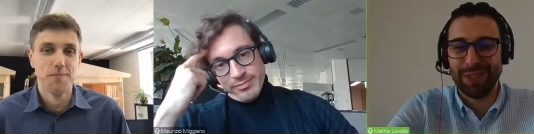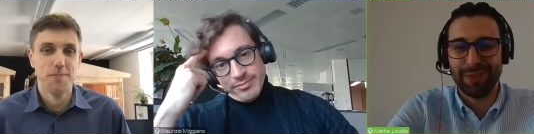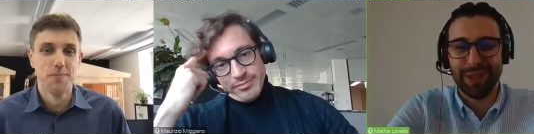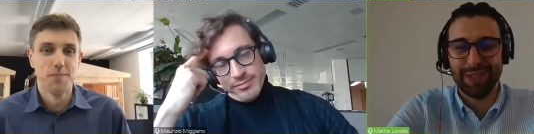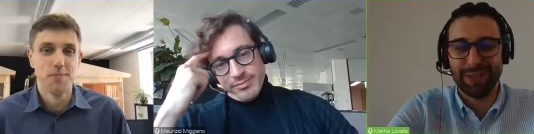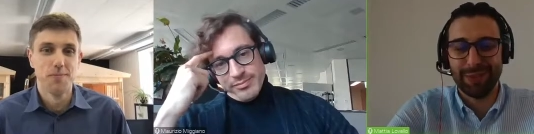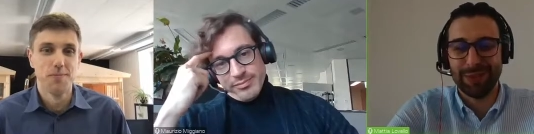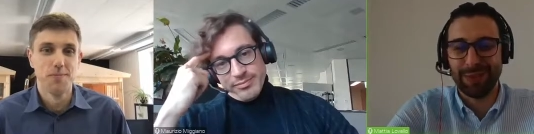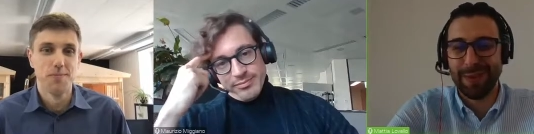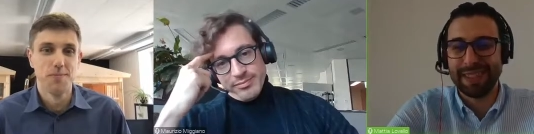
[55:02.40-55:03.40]
Speaker 1: we try to
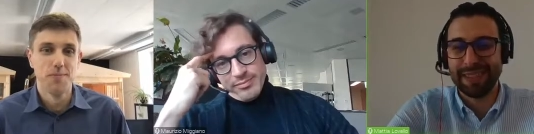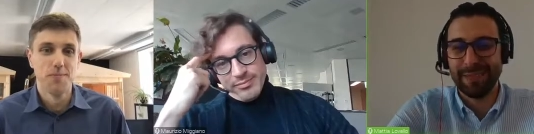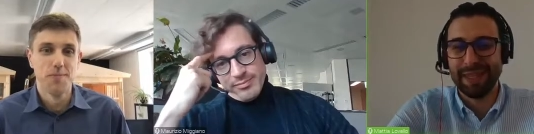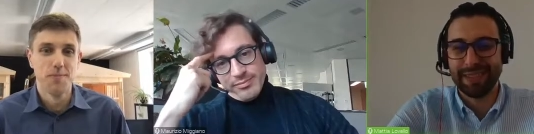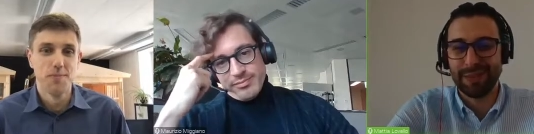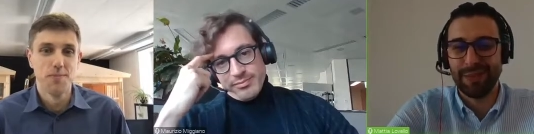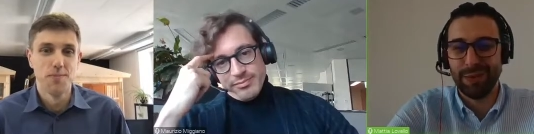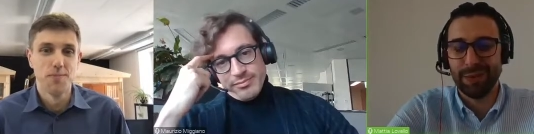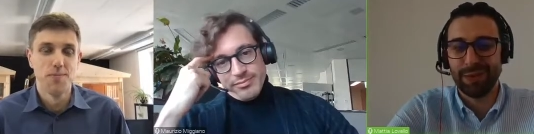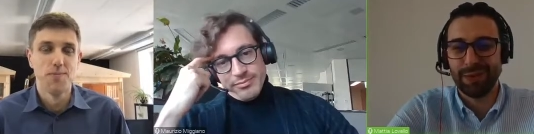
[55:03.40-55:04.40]
maximize the
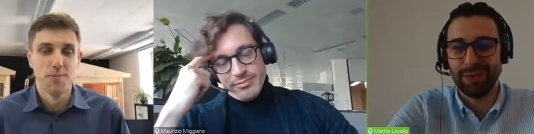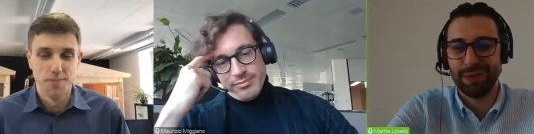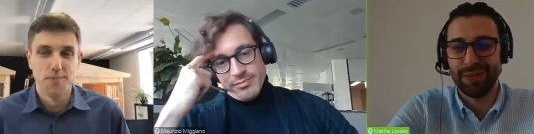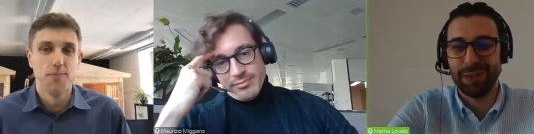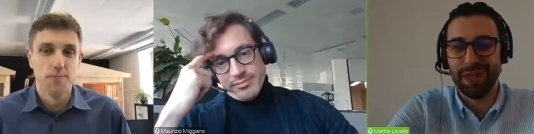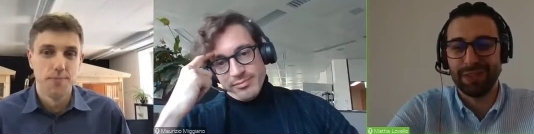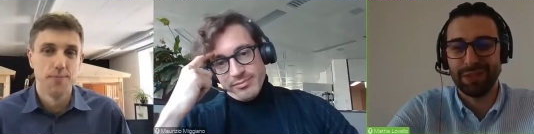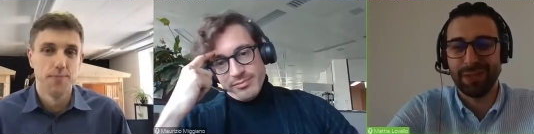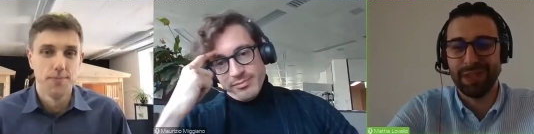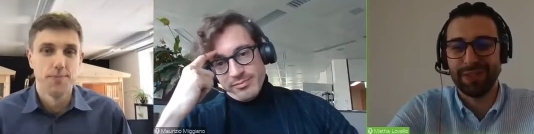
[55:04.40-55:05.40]
conversion on, on the
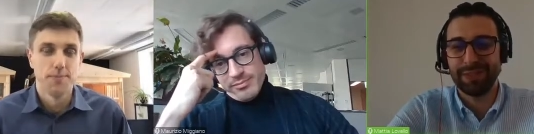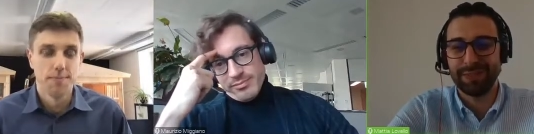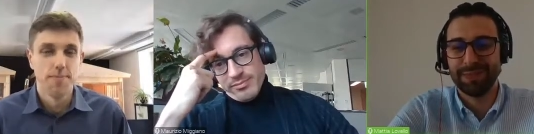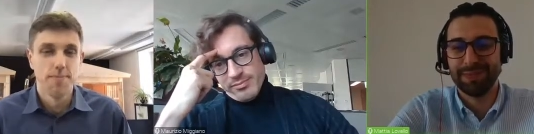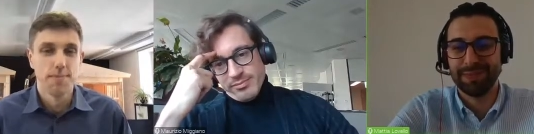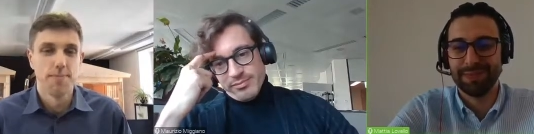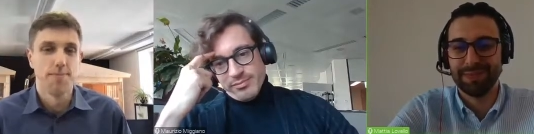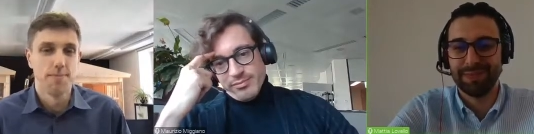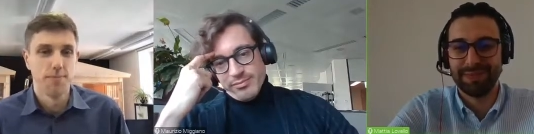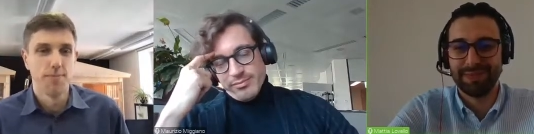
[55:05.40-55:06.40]
budget we have.
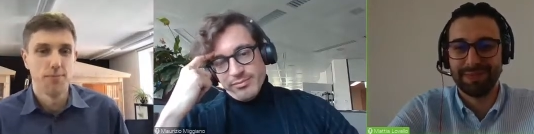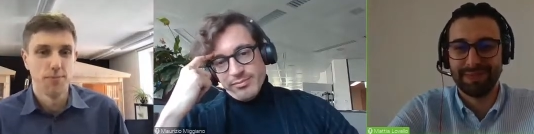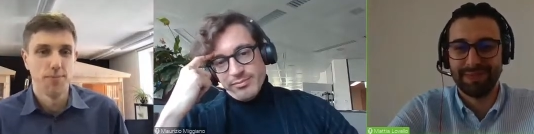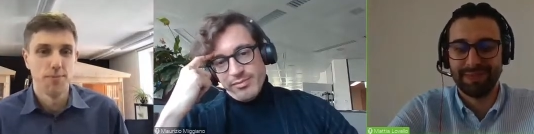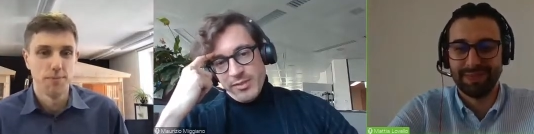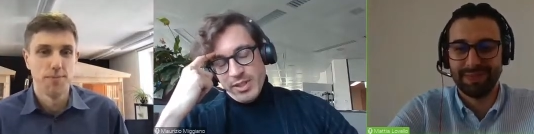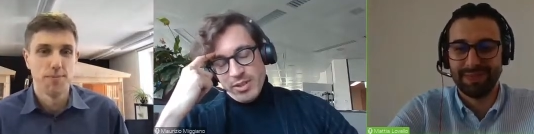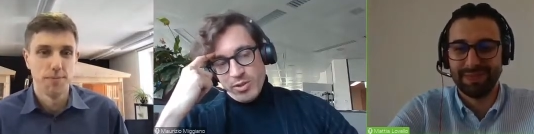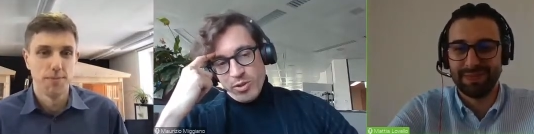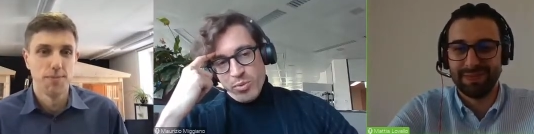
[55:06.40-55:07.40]
Mm-hmm.
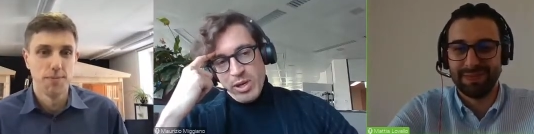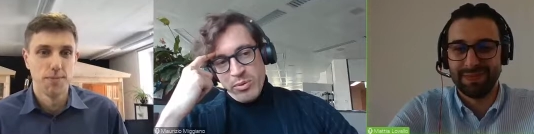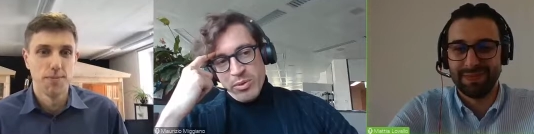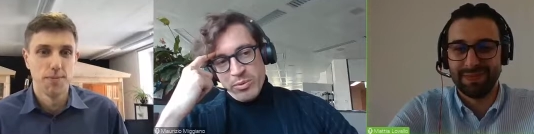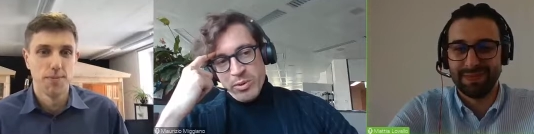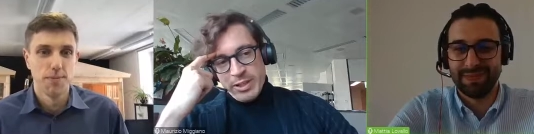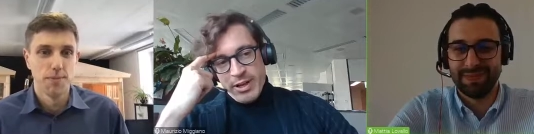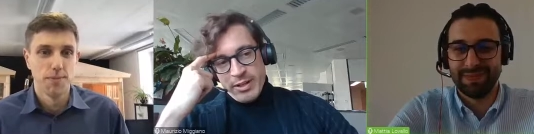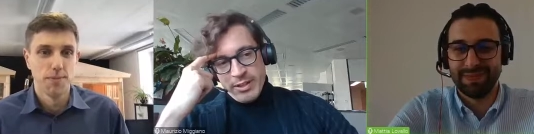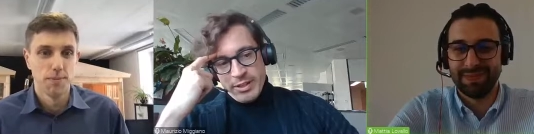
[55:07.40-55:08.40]
Speaker 2: Yeah, so we, we we
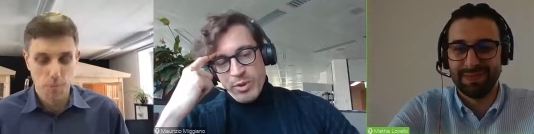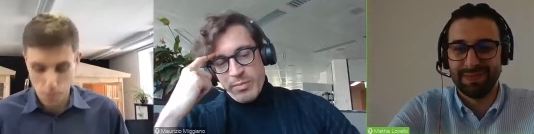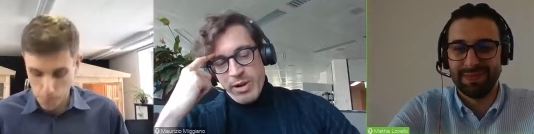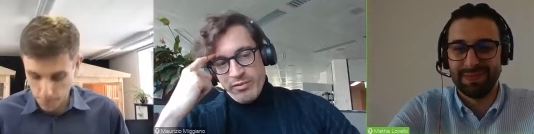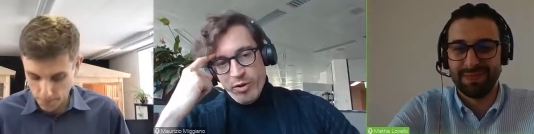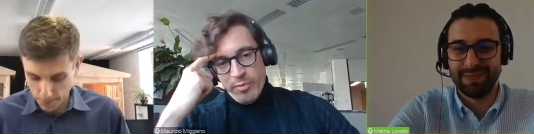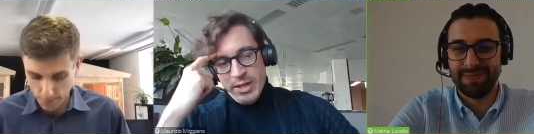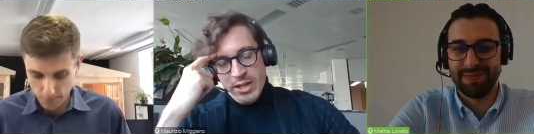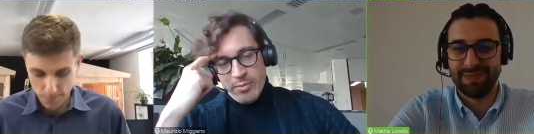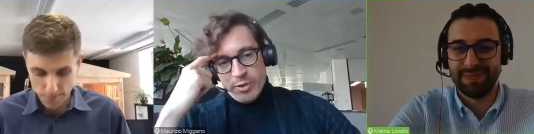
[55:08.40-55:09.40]
target we buy for
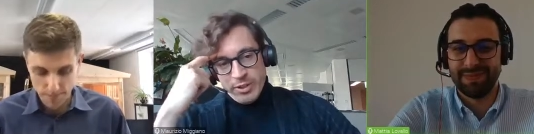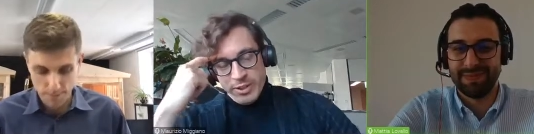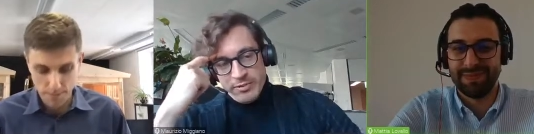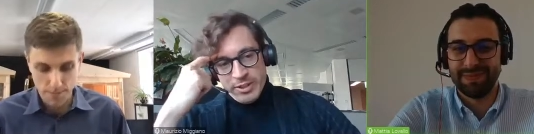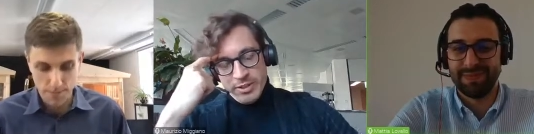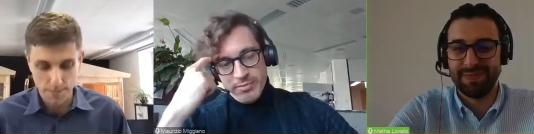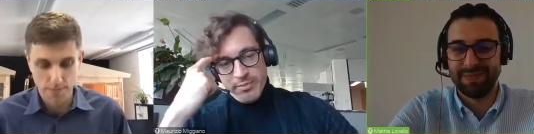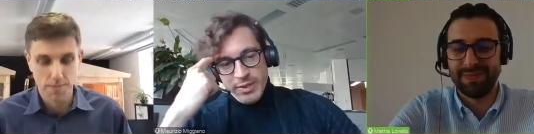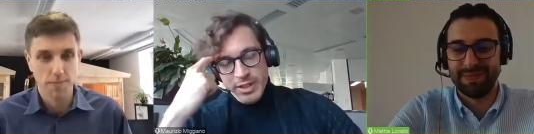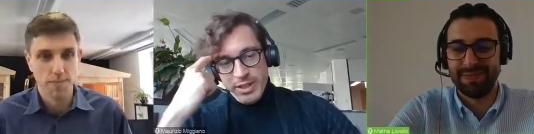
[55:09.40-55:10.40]
media
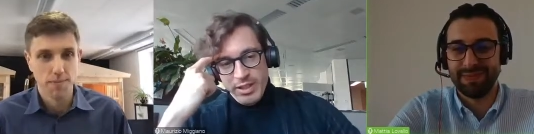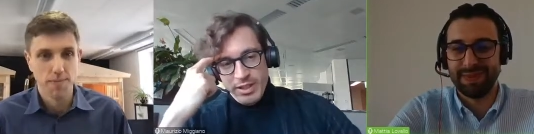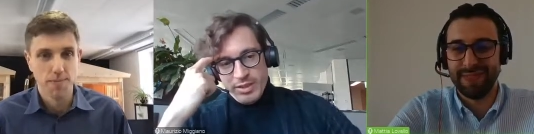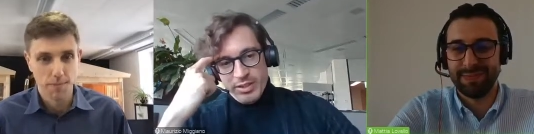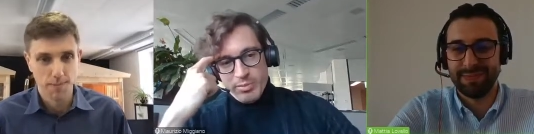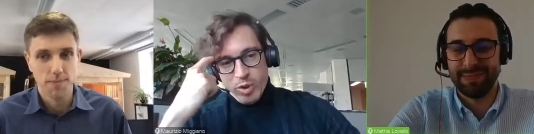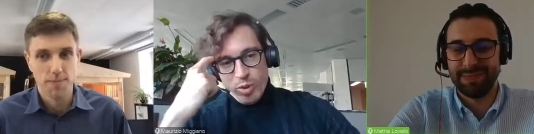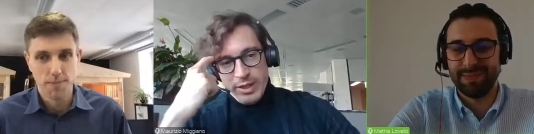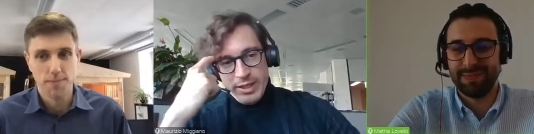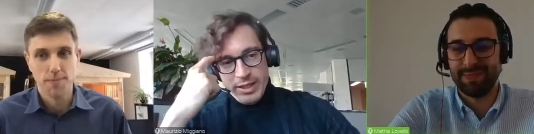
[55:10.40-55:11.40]
productivity. The
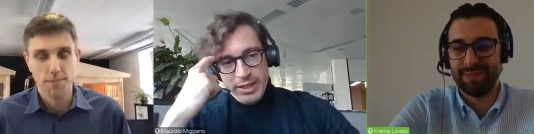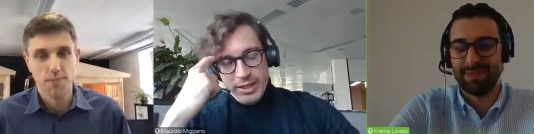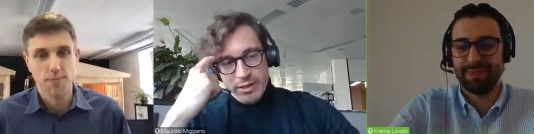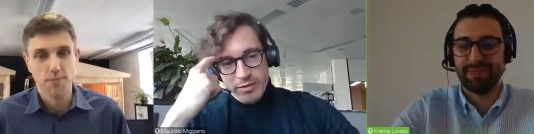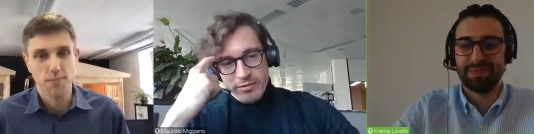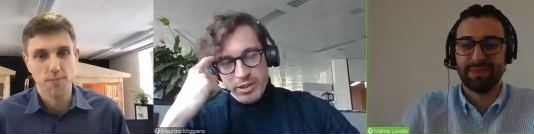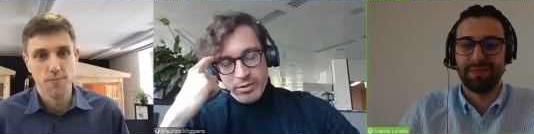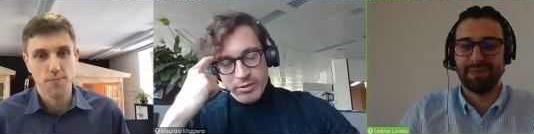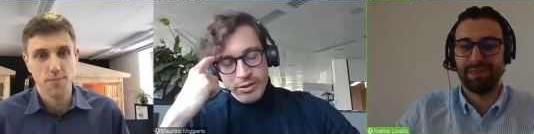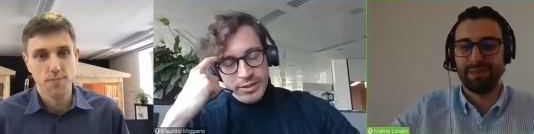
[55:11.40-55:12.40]
more we can get out of
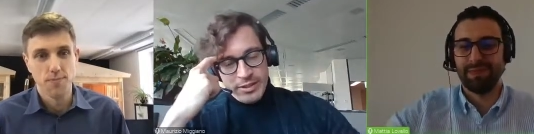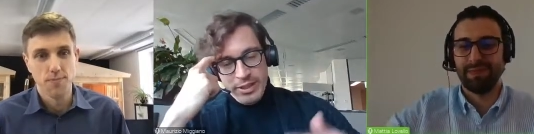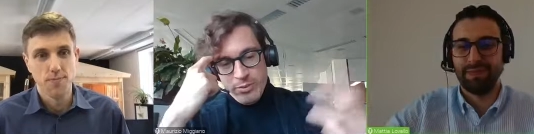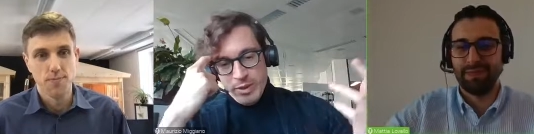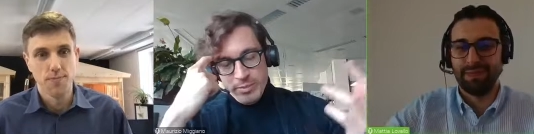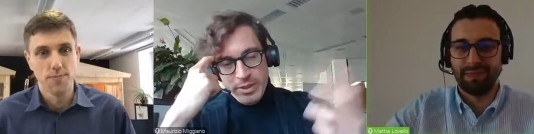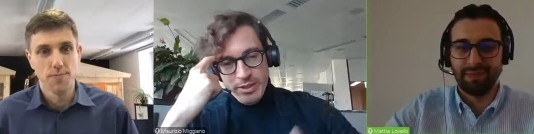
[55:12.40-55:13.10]
our say one